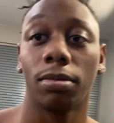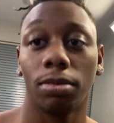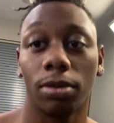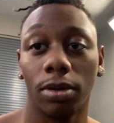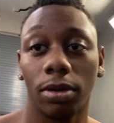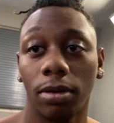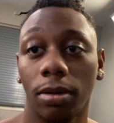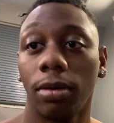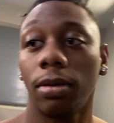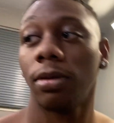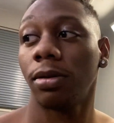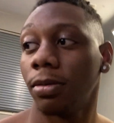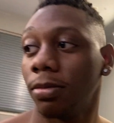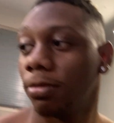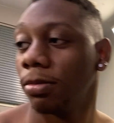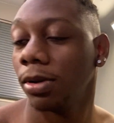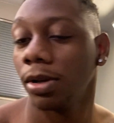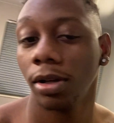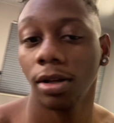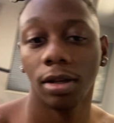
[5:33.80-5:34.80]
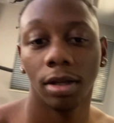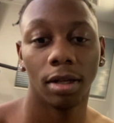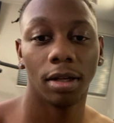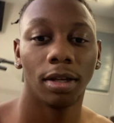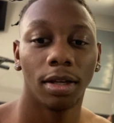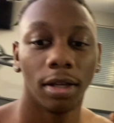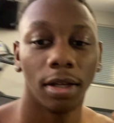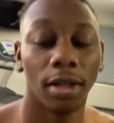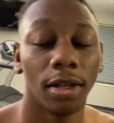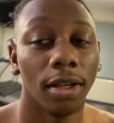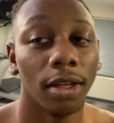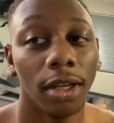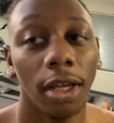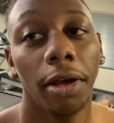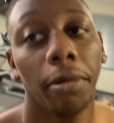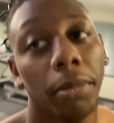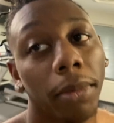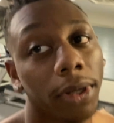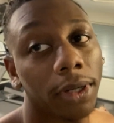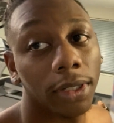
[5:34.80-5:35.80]
bro. My
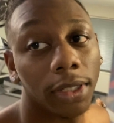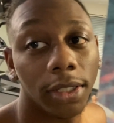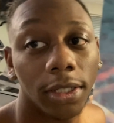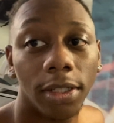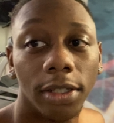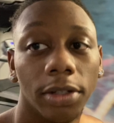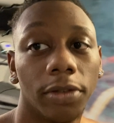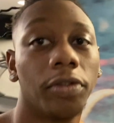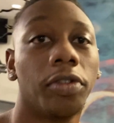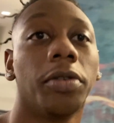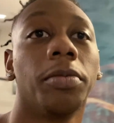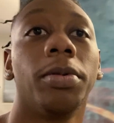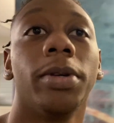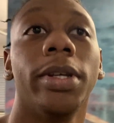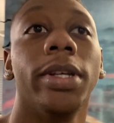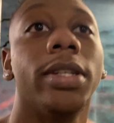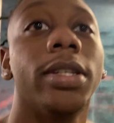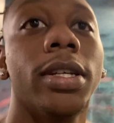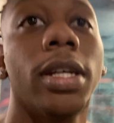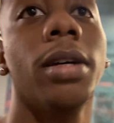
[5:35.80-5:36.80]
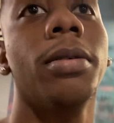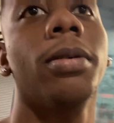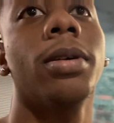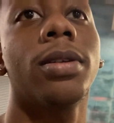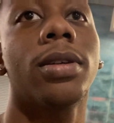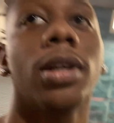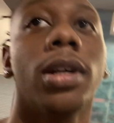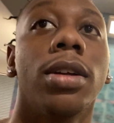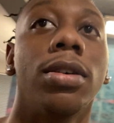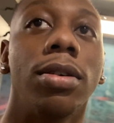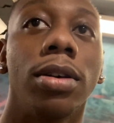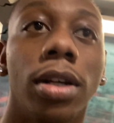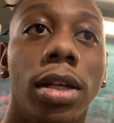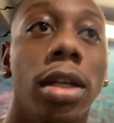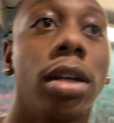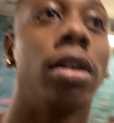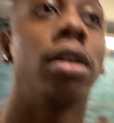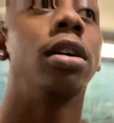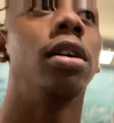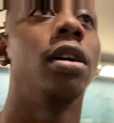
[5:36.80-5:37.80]
my knee give up every time I try to wake up.